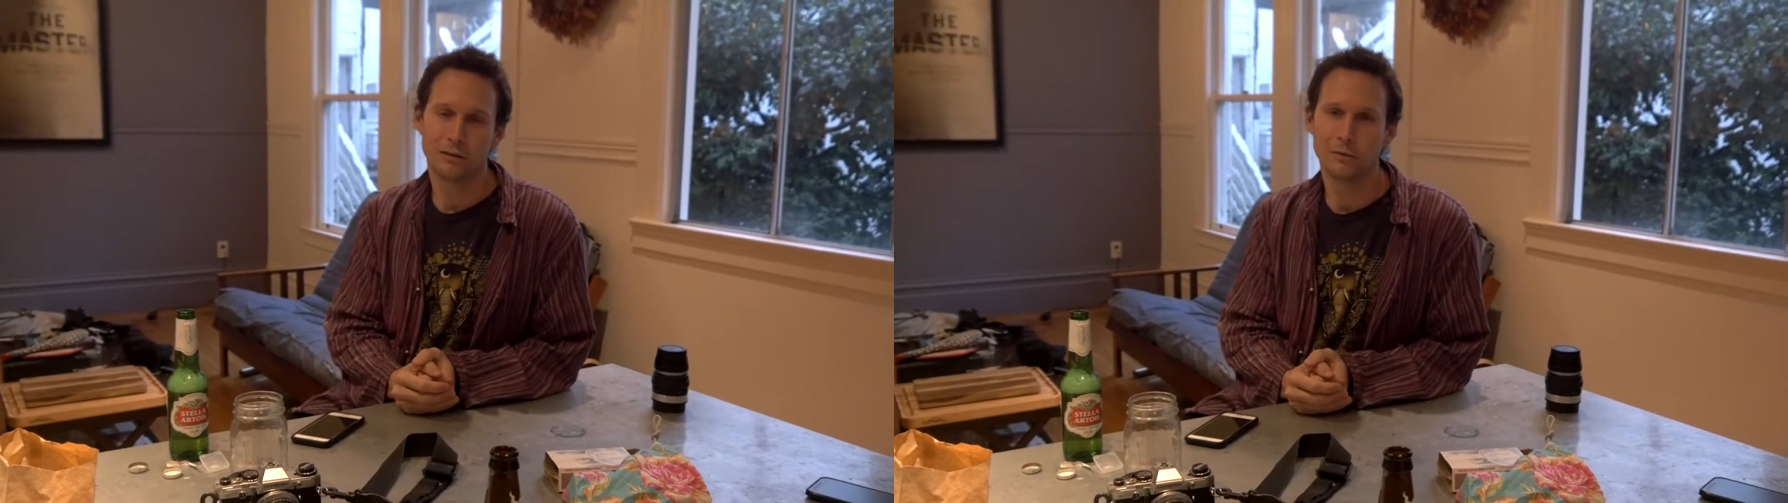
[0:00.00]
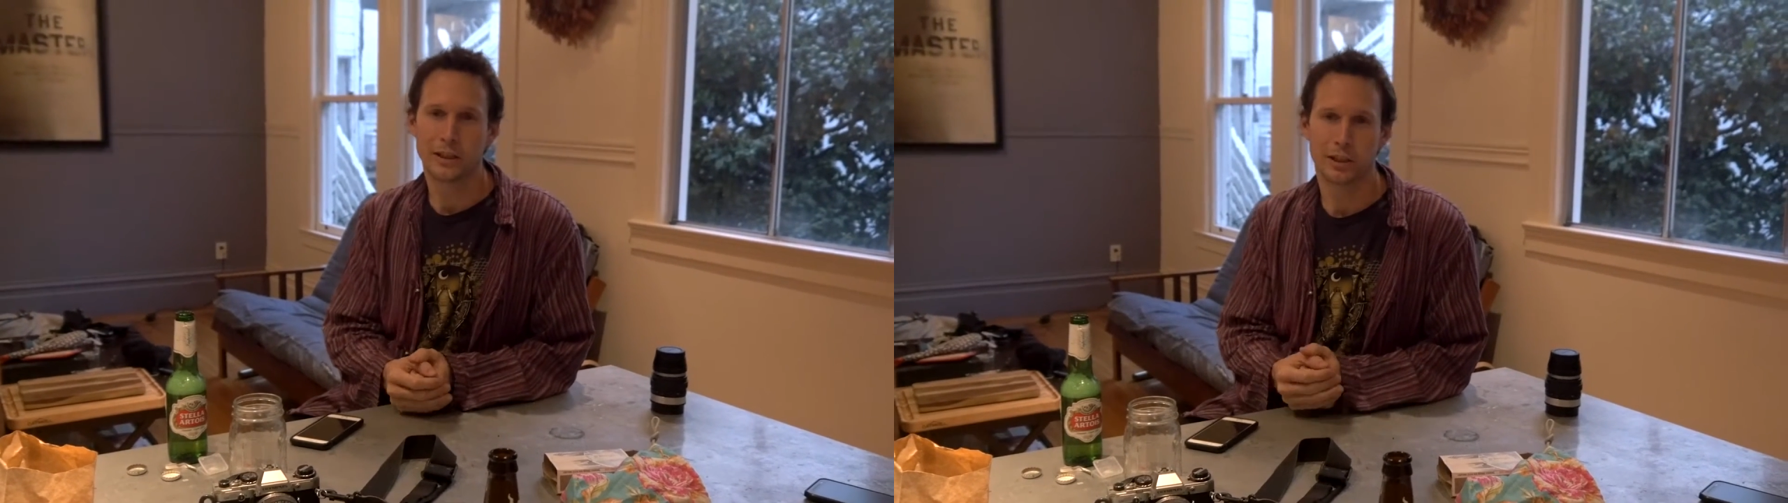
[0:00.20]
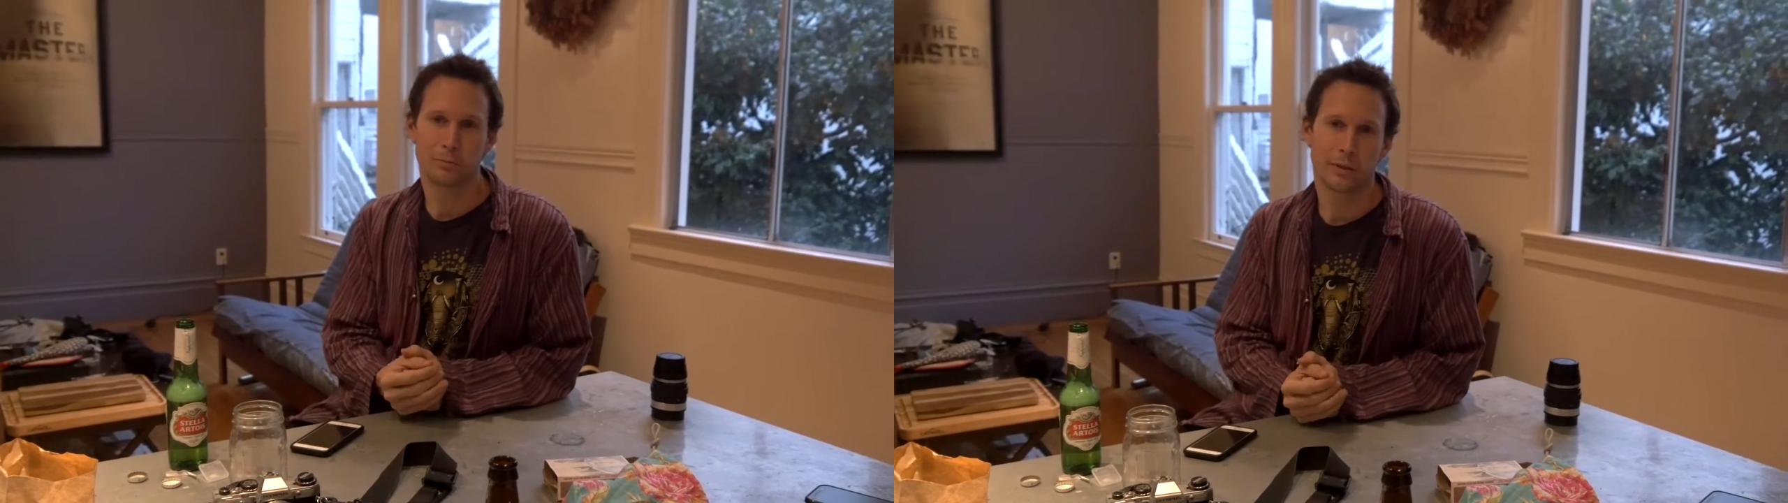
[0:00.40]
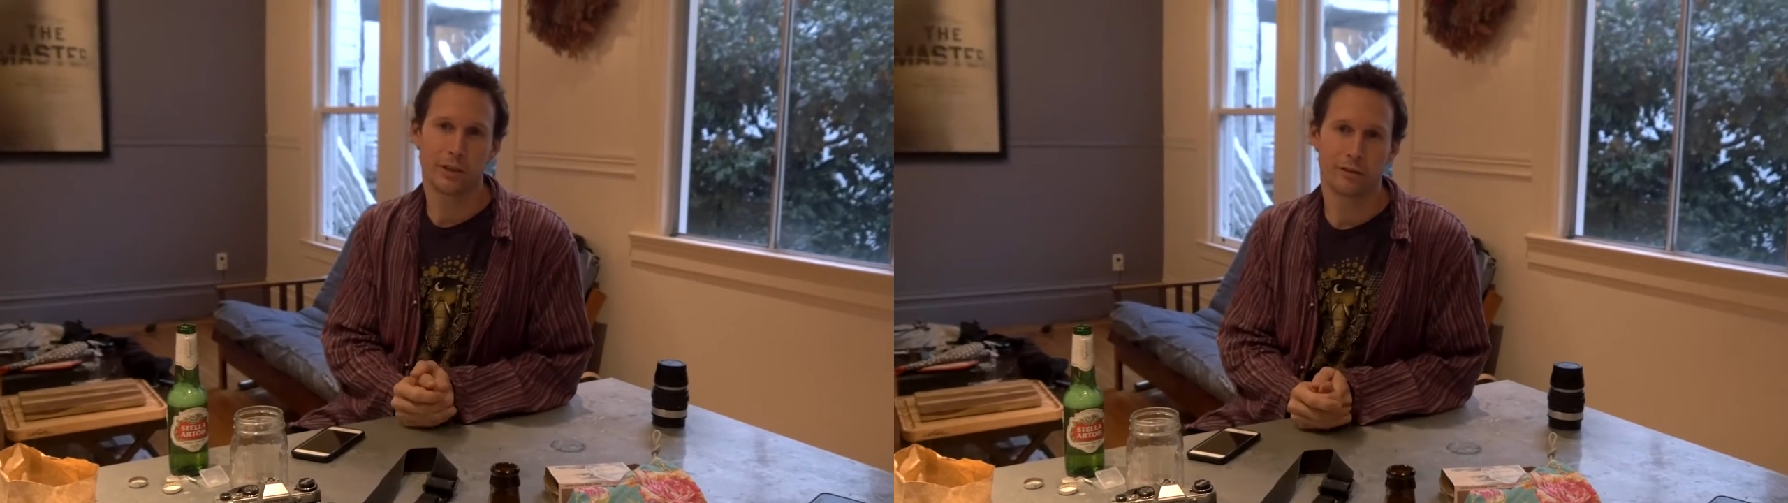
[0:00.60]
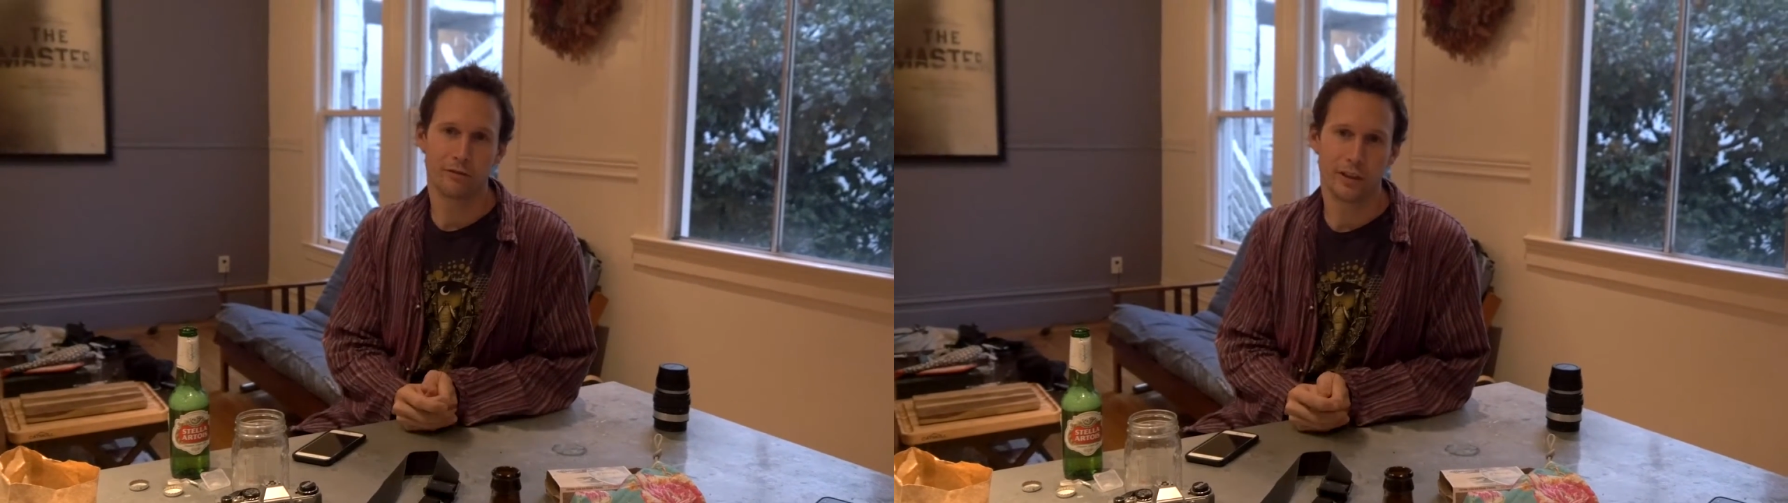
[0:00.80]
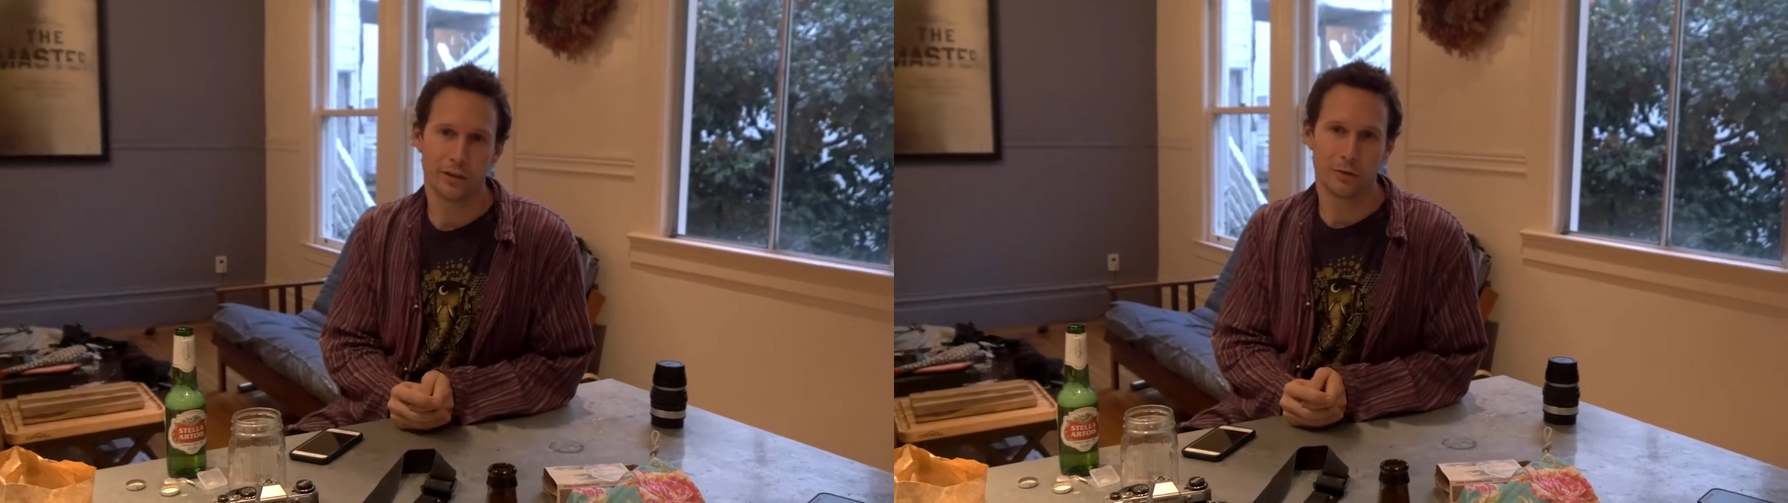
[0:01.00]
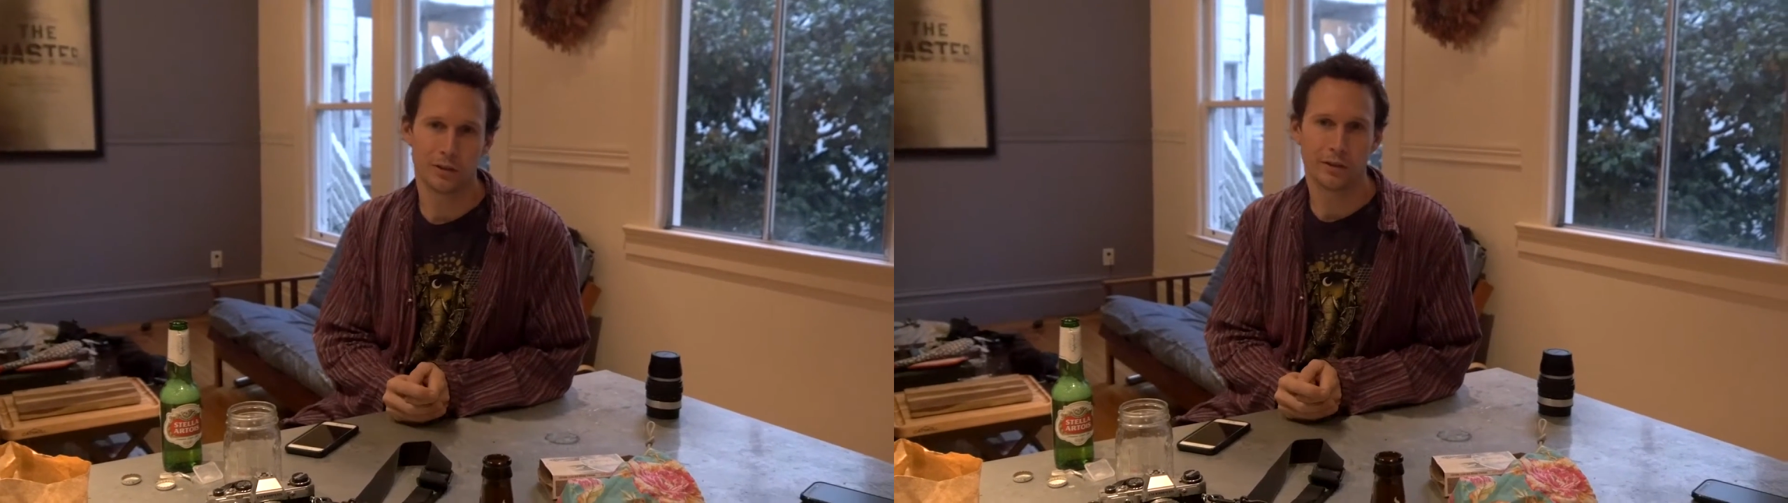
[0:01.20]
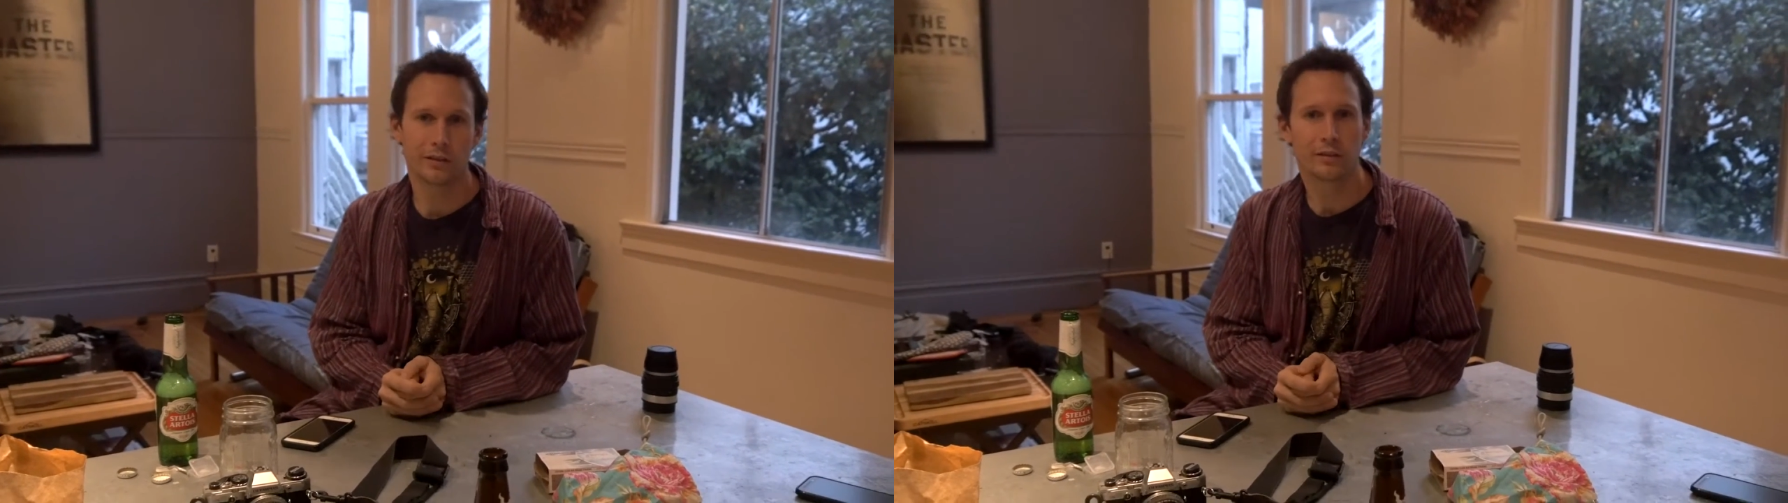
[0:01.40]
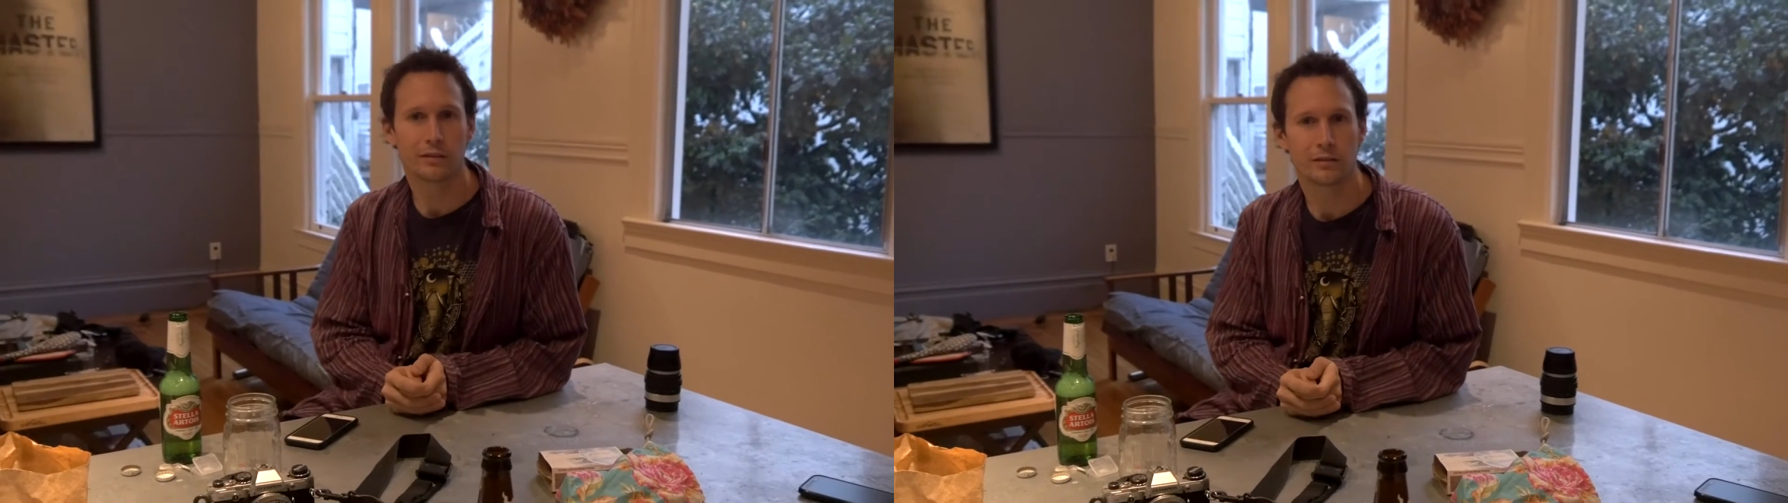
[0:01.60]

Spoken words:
which is pure visuals